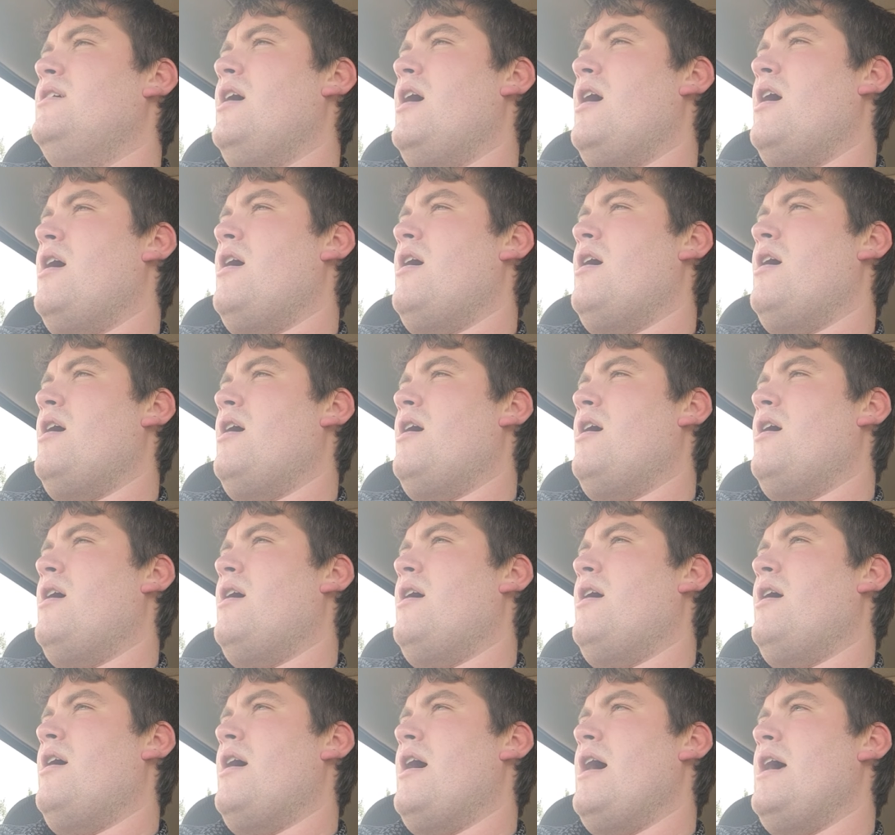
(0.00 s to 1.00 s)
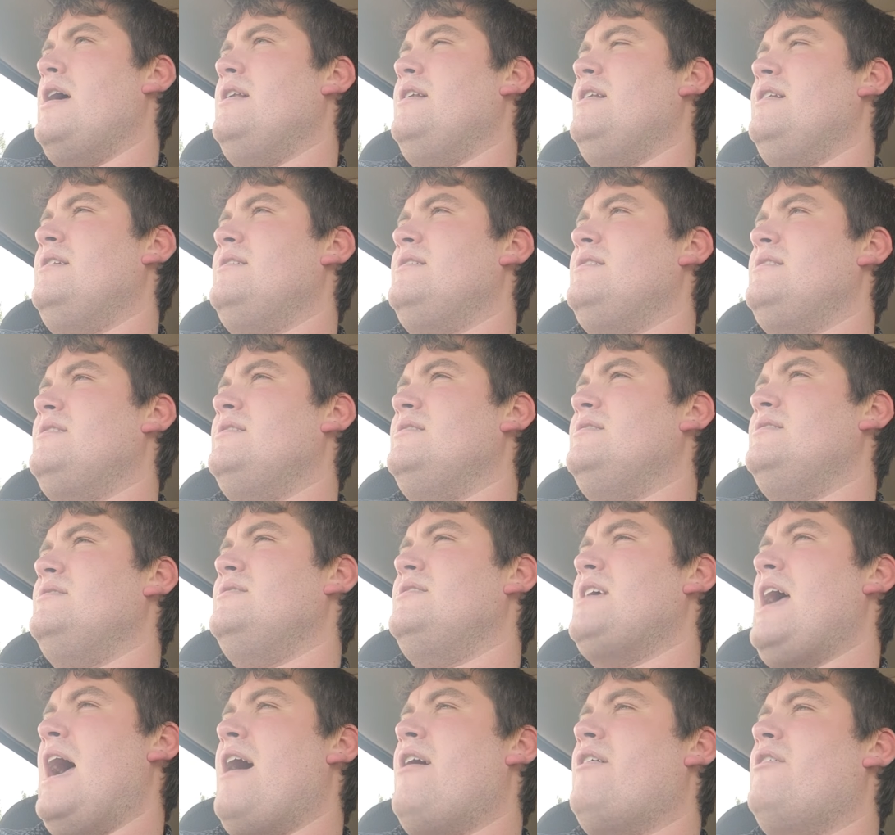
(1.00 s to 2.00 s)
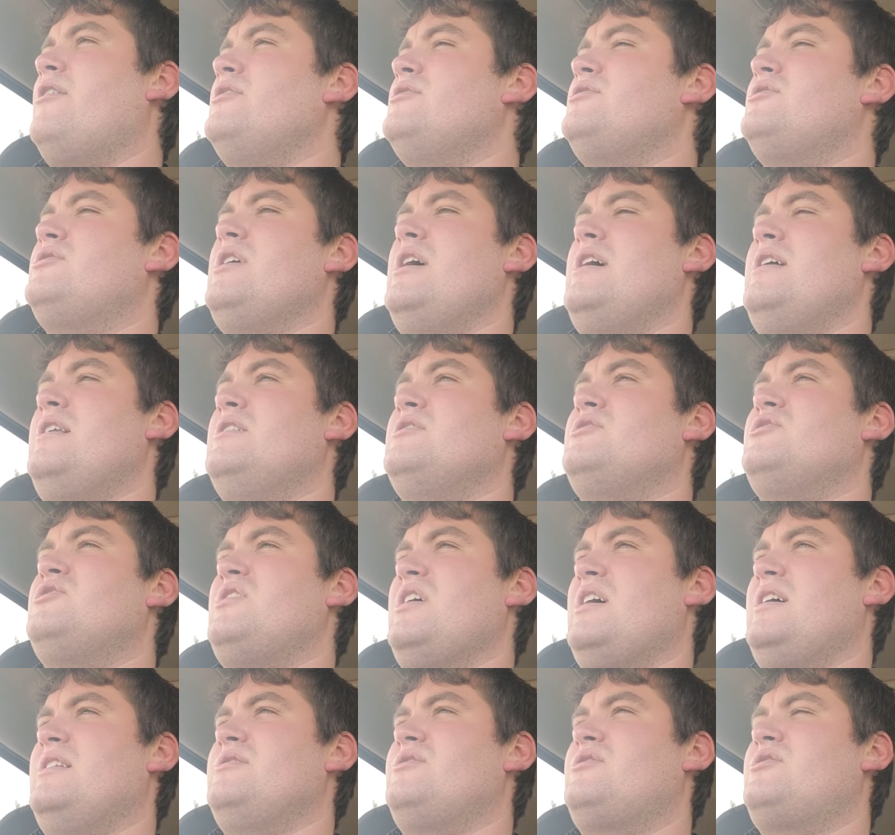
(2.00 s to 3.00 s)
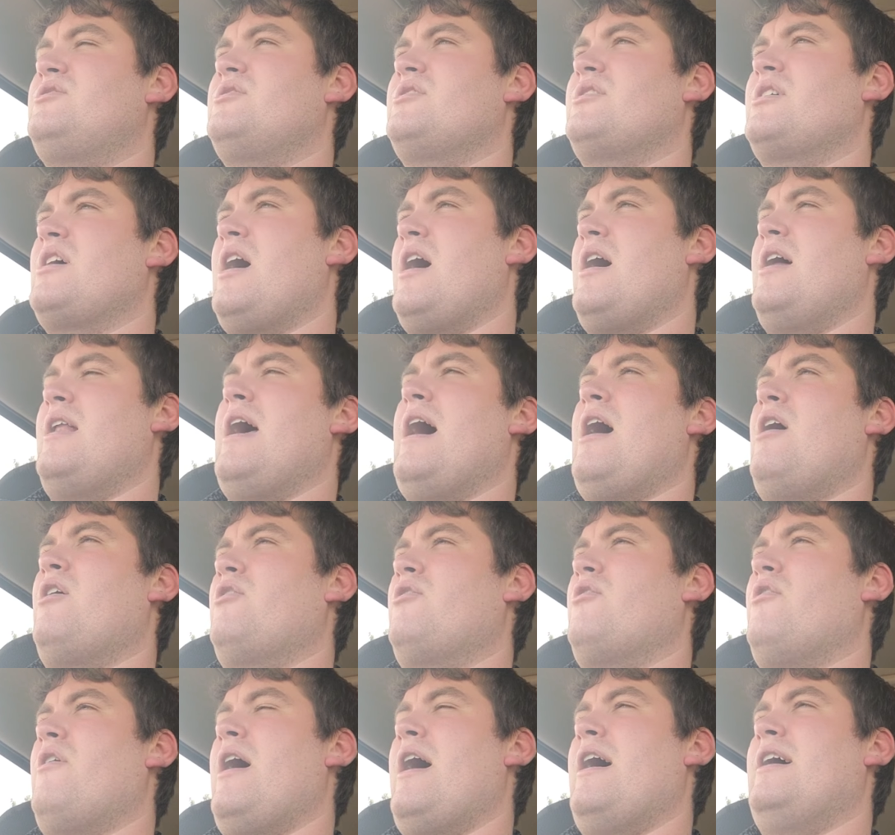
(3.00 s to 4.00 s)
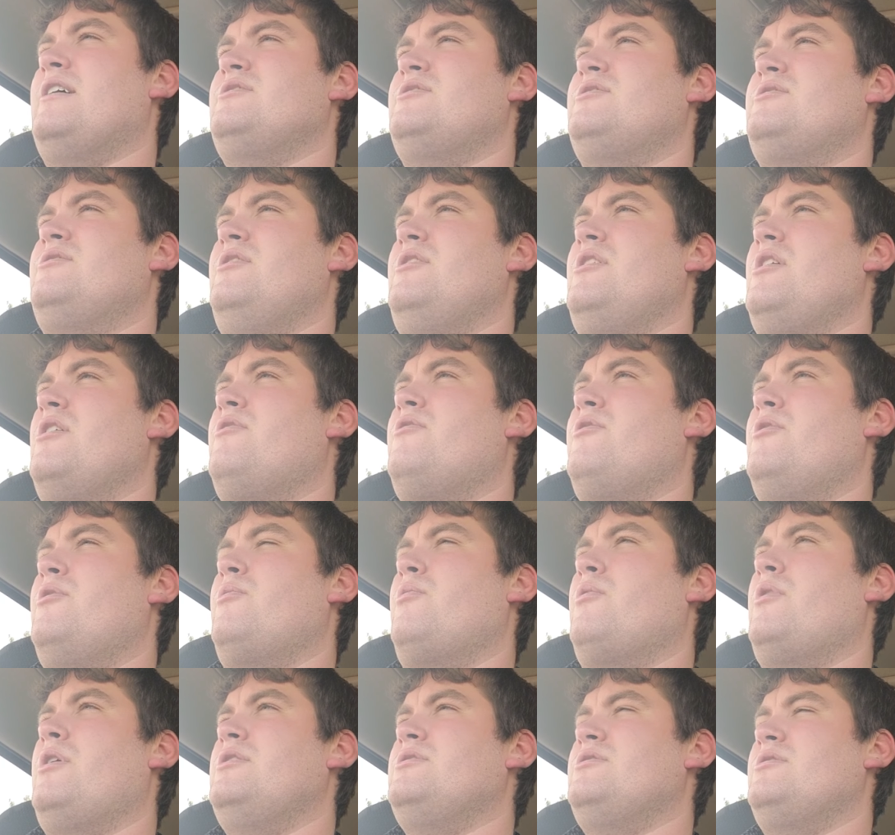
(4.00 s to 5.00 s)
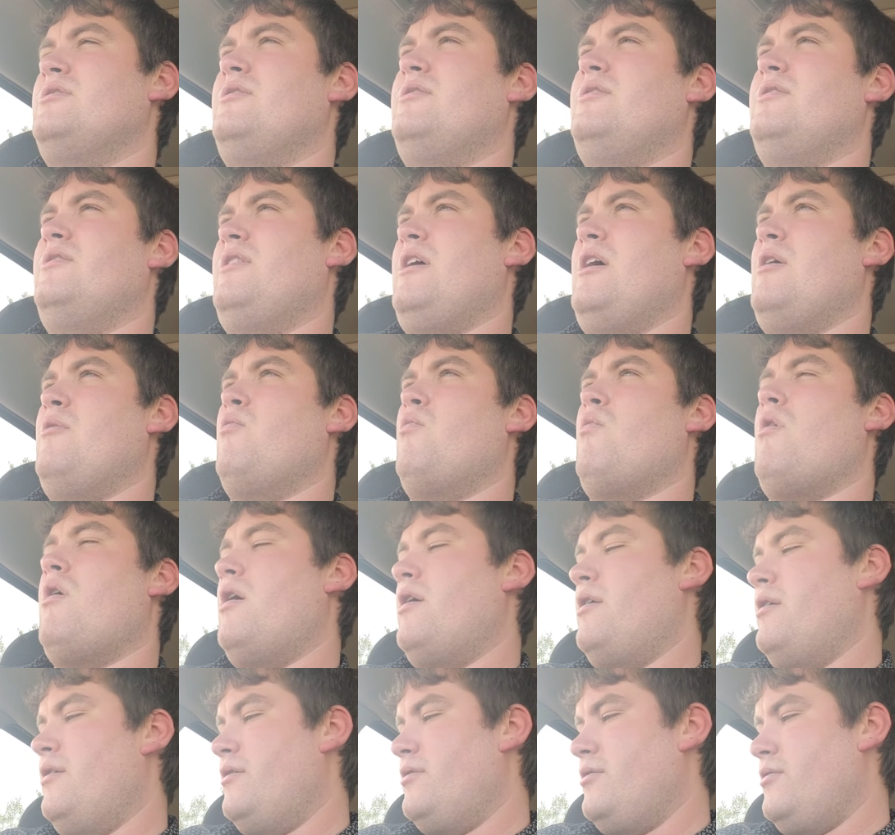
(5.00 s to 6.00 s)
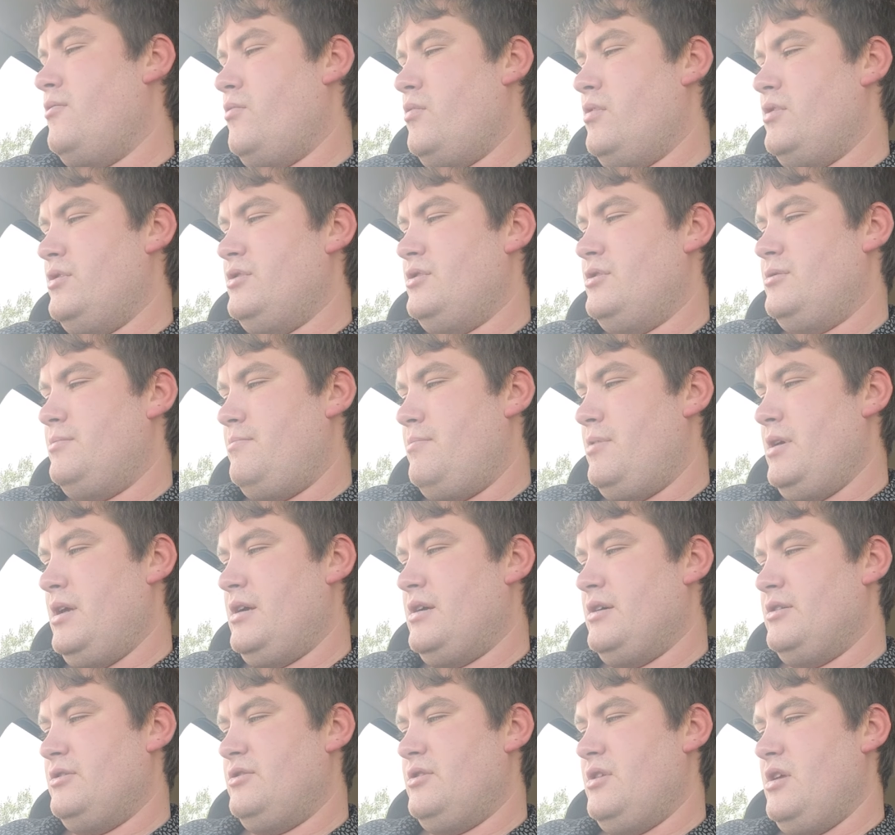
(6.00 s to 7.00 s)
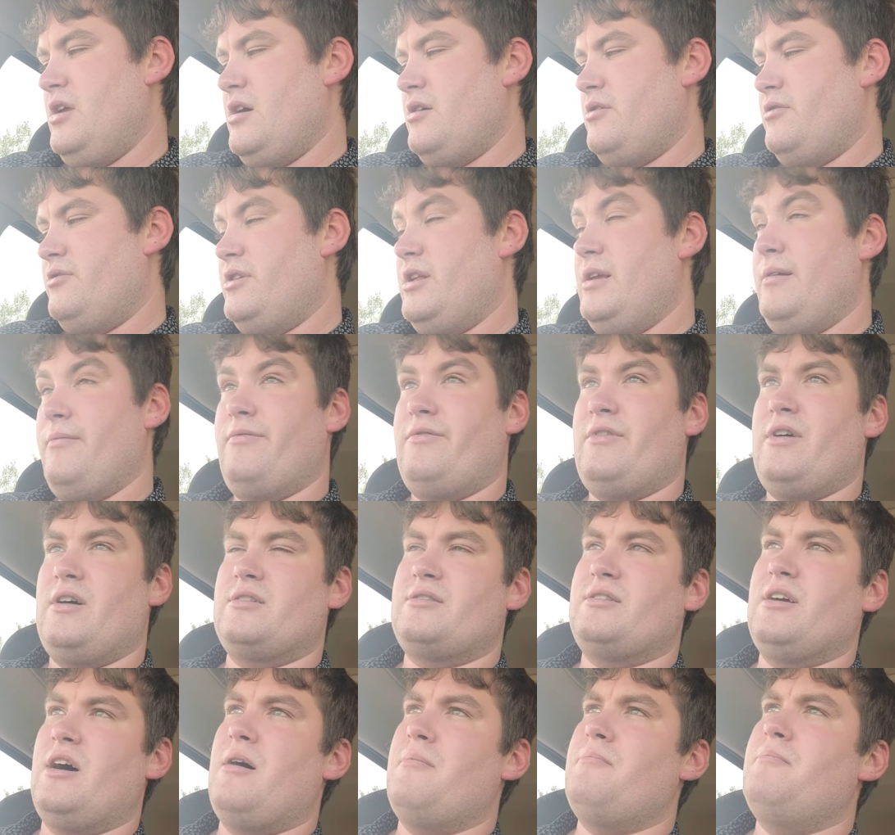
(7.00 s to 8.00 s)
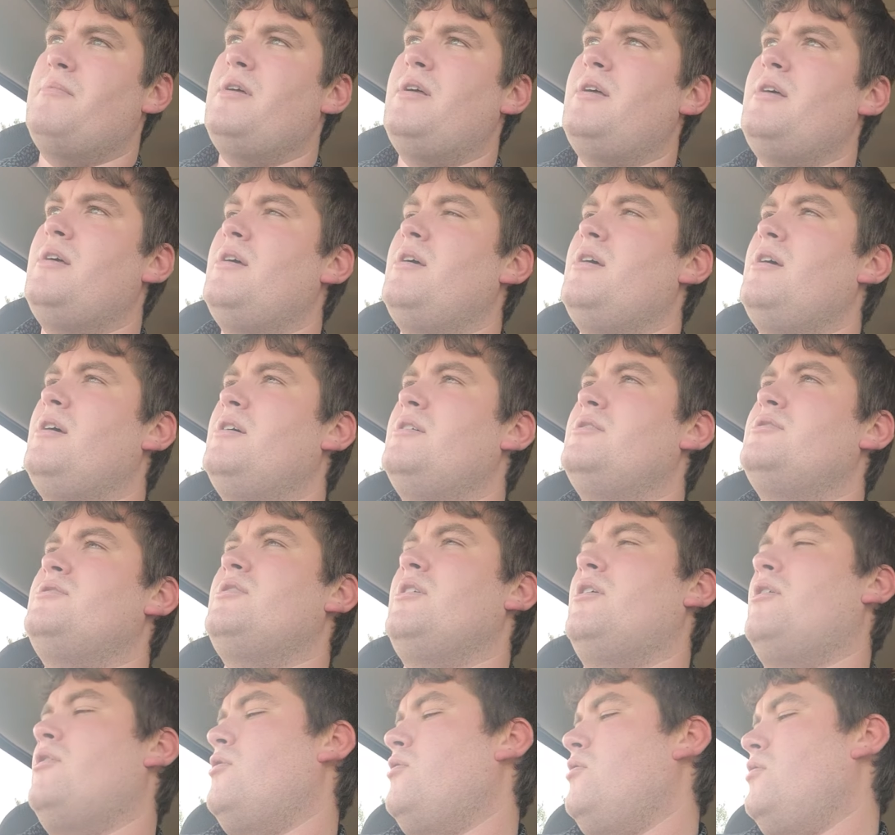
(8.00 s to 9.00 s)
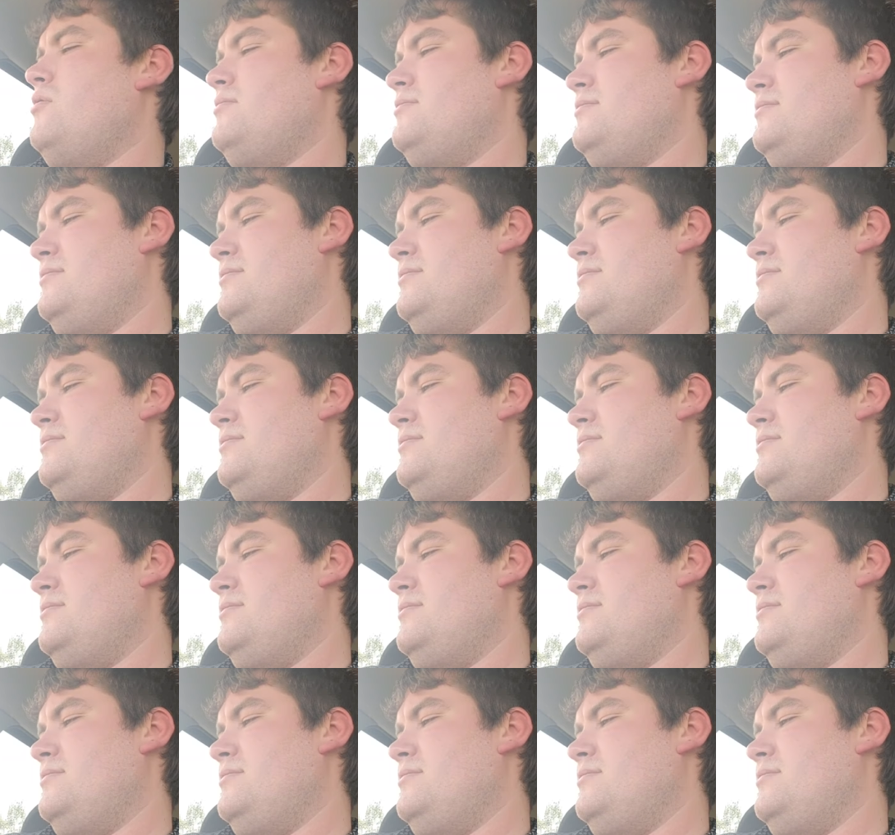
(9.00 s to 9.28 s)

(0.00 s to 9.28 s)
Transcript: And Dallas, in a sense, got outclassed. The only reason they won was because the other team fucked up. So,